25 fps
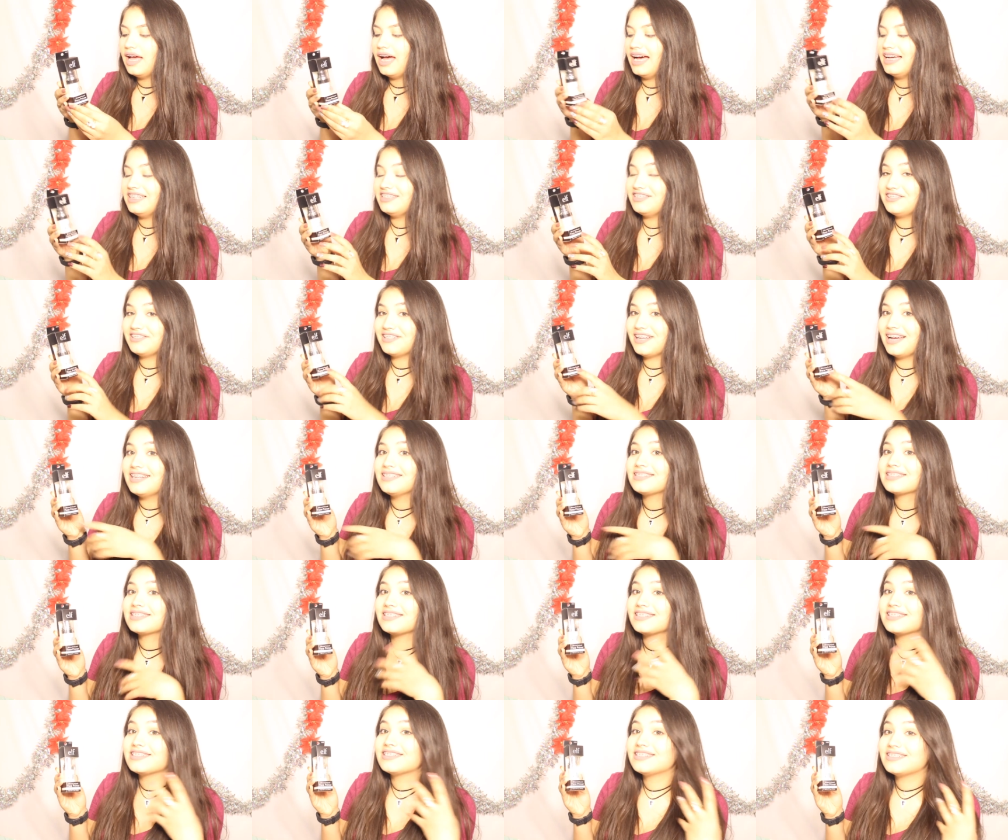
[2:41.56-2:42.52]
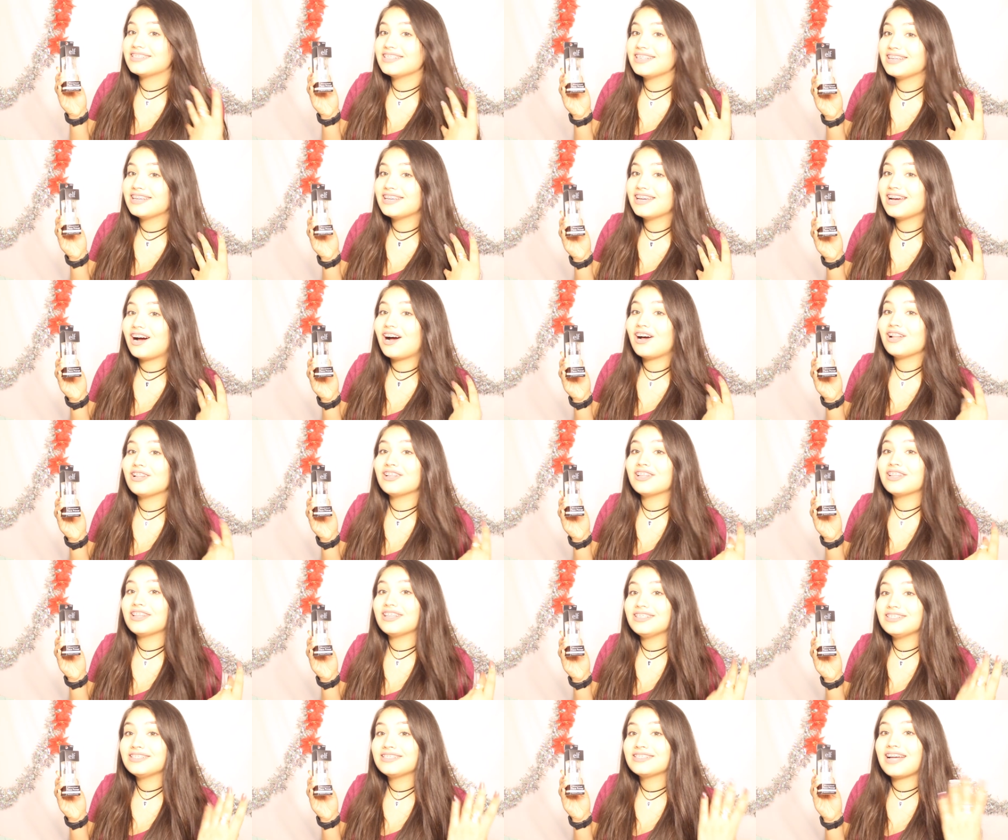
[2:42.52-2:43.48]
As you guys can see, all
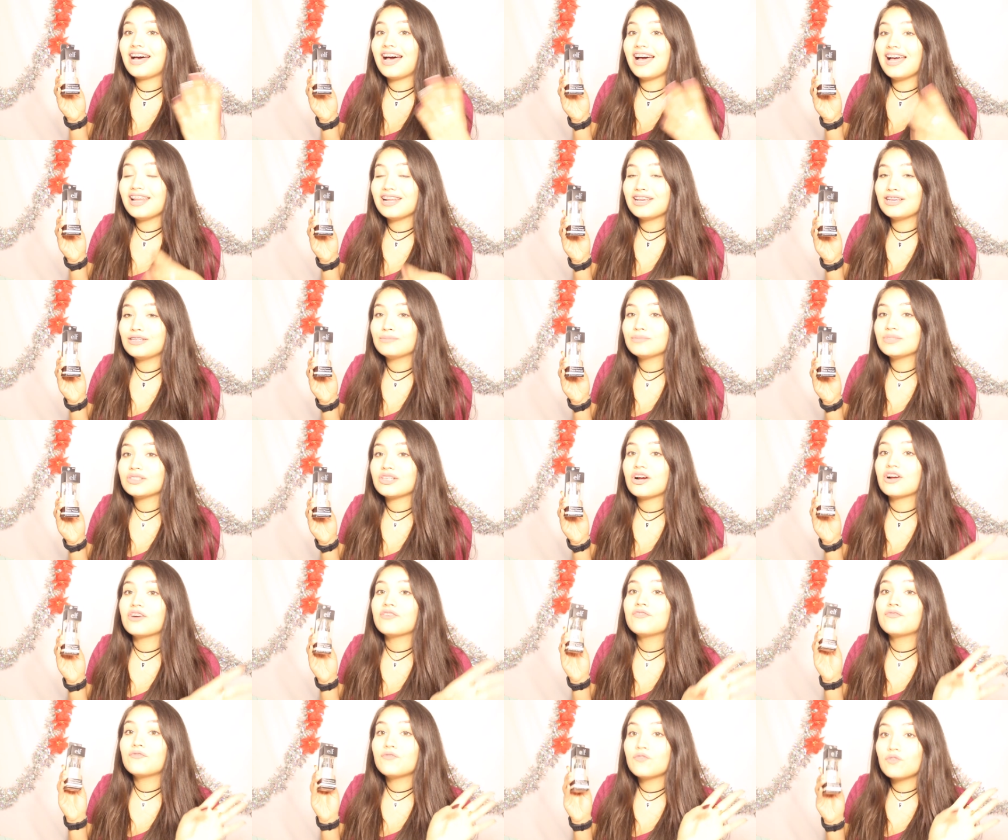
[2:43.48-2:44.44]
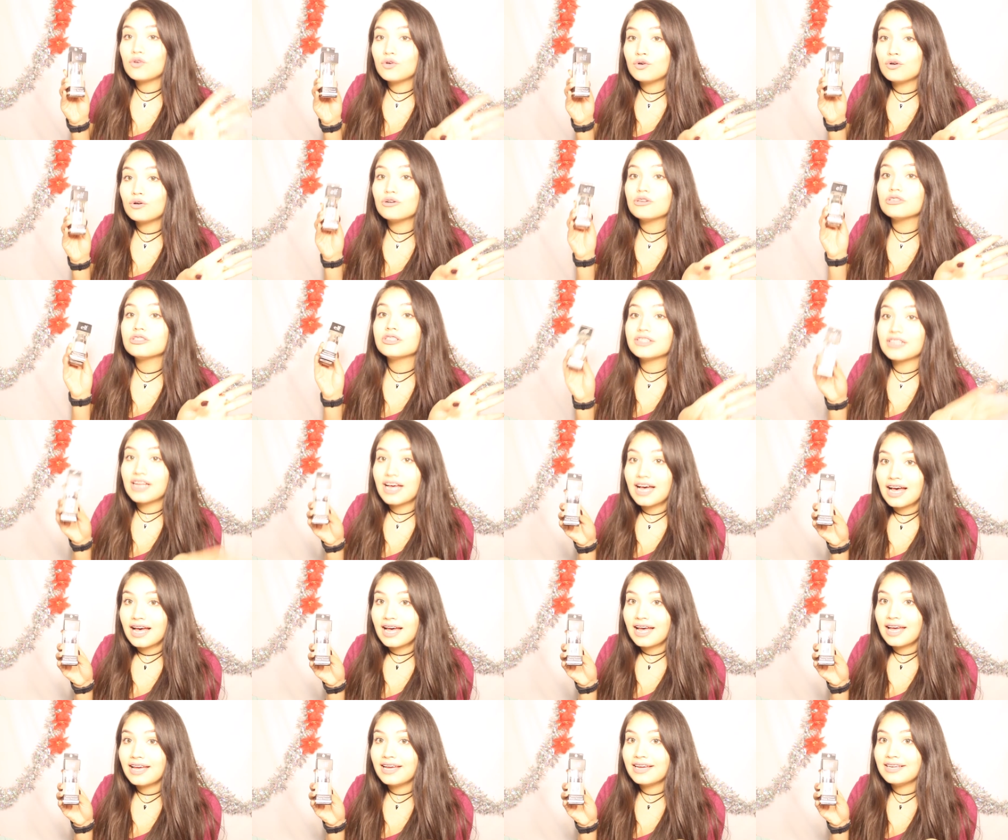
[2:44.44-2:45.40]
of these items are full
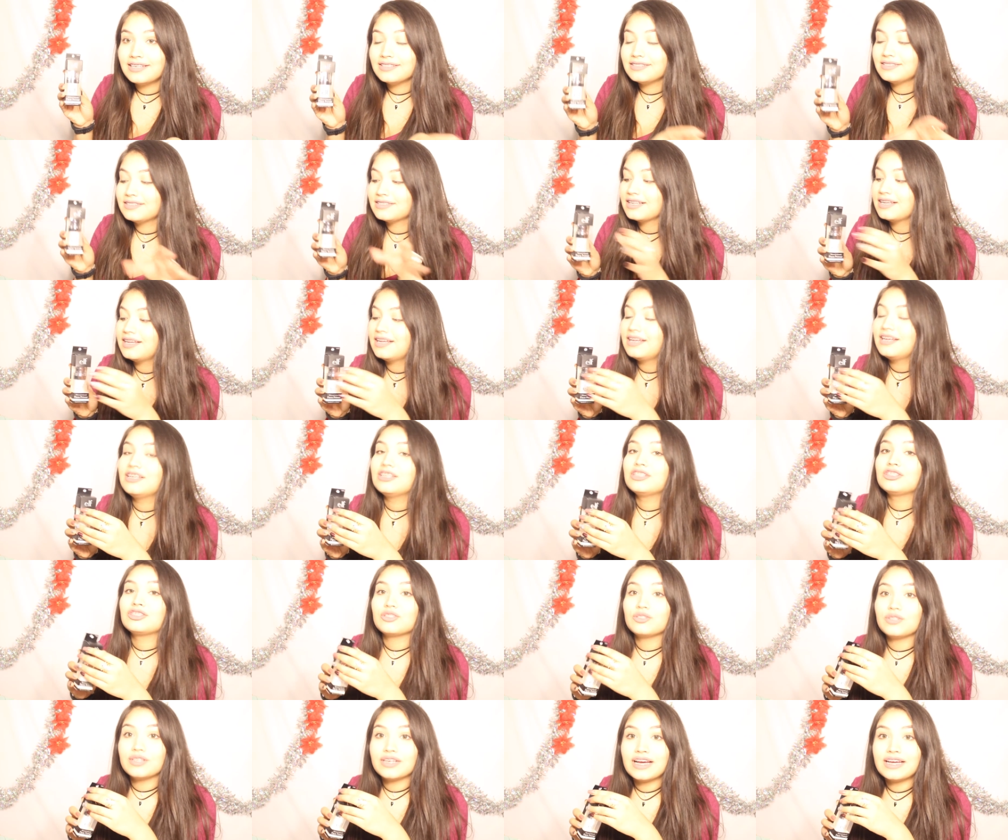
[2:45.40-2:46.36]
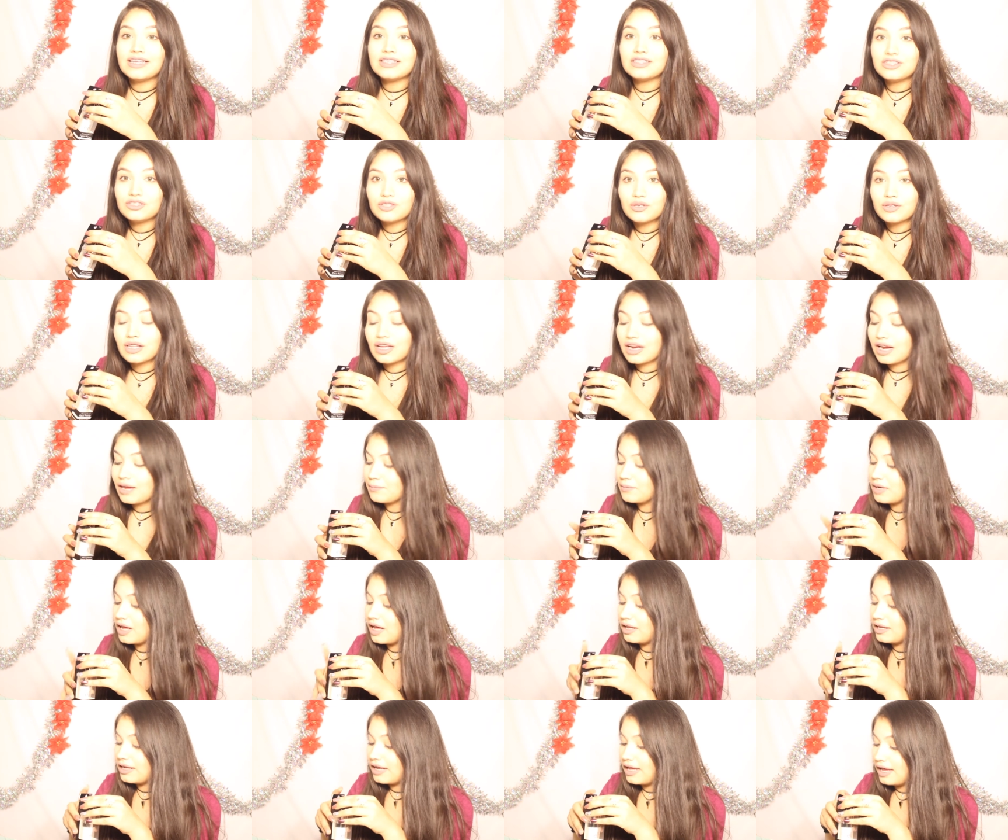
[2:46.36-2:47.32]
size so you guys know that I'm
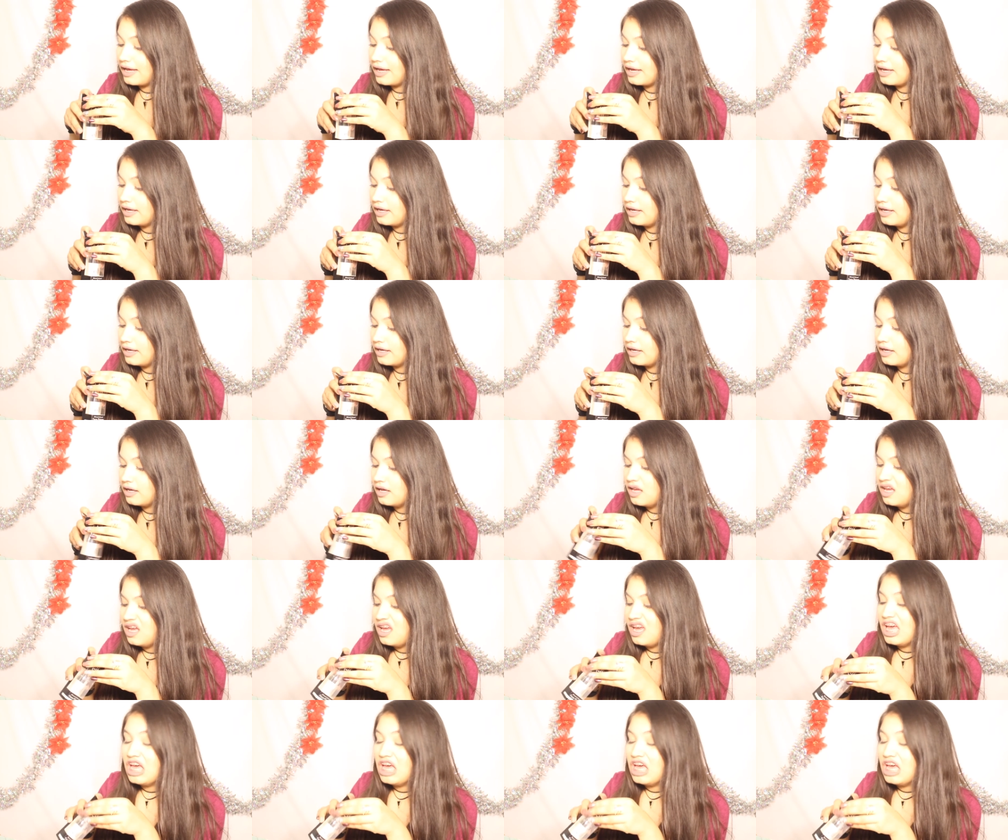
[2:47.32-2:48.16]
not lying.